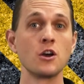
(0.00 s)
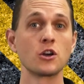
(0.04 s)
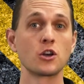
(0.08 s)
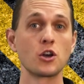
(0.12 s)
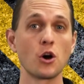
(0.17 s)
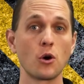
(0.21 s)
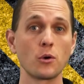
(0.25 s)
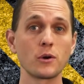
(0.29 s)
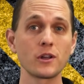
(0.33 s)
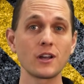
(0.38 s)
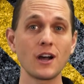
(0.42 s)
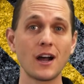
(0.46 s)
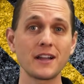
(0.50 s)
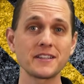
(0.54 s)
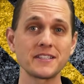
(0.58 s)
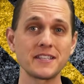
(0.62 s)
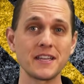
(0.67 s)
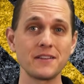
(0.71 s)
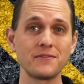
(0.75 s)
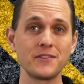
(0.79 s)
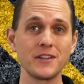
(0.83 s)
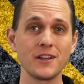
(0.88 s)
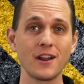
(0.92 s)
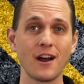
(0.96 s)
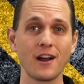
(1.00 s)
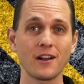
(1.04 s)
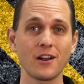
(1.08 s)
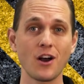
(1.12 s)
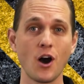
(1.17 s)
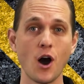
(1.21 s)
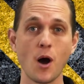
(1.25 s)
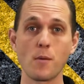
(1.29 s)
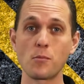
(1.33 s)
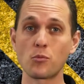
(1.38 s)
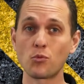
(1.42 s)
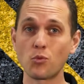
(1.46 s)
Go to Gotsafety dot
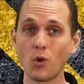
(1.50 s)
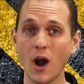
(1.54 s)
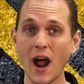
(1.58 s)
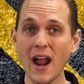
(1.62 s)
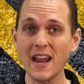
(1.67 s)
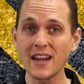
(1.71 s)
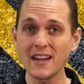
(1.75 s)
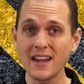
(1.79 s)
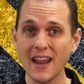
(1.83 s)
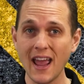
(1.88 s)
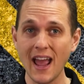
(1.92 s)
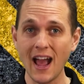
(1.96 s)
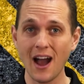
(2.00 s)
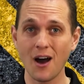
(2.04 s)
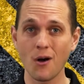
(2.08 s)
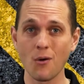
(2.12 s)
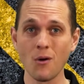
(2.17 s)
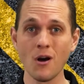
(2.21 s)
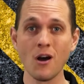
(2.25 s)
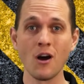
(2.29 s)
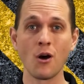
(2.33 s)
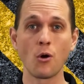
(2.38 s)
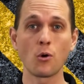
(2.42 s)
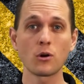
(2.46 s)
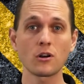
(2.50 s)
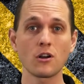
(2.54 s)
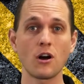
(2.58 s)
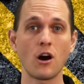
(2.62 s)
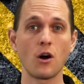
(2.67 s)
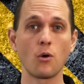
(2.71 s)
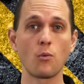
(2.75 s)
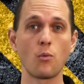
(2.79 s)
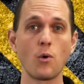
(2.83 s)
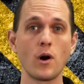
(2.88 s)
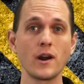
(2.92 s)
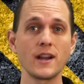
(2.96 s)
com right now or
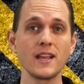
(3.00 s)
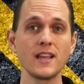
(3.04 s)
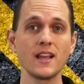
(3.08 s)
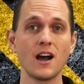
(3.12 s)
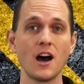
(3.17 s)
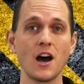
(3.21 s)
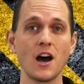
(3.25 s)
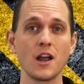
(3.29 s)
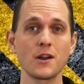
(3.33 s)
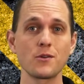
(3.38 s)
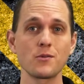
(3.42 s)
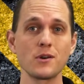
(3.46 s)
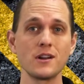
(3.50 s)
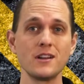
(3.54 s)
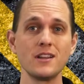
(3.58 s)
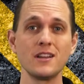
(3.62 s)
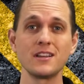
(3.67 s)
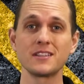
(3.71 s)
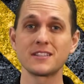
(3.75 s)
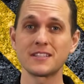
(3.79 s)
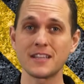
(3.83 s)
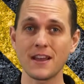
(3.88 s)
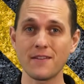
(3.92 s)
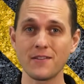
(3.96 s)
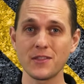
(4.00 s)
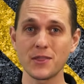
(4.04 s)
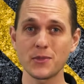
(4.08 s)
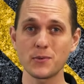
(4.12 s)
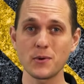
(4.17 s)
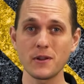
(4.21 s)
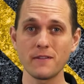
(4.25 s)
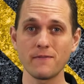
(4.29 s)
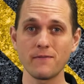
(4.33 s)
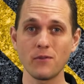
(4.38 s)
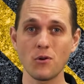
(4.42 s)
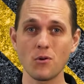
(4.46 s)
call one eight hundred, seven three
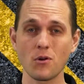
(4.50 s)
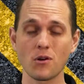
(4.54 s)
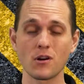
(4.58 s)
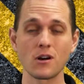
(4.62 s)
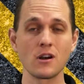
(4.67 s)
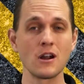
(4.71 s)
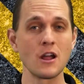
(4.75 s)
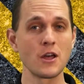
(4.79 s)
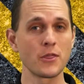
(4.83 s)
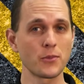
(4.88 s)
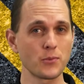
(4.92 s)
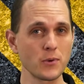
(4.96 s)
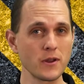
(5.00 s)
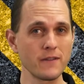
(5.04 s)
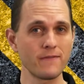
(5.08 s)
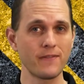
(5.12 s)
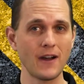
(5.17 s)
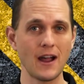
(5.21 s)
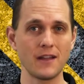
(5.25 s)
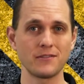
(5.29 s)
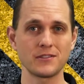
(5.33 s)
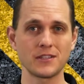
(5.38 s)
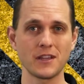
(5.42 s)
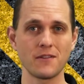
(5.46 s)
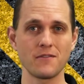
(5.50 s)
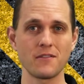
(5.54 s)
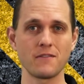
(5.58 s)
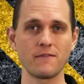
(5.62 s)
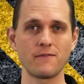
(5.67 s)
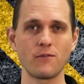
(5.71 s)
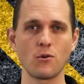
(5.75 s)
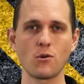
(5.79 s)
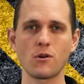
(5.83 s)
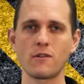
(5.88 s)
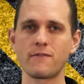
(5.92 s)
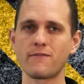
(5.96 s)
four, three five seven
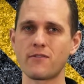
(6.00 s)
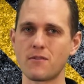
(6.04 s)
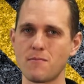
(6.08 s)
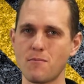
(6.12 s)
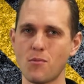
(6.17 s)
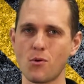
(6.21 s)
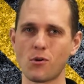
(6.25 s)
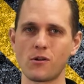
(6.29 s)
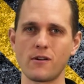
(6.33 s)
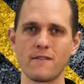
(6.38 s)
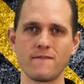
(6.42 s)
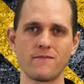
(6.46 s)
four for more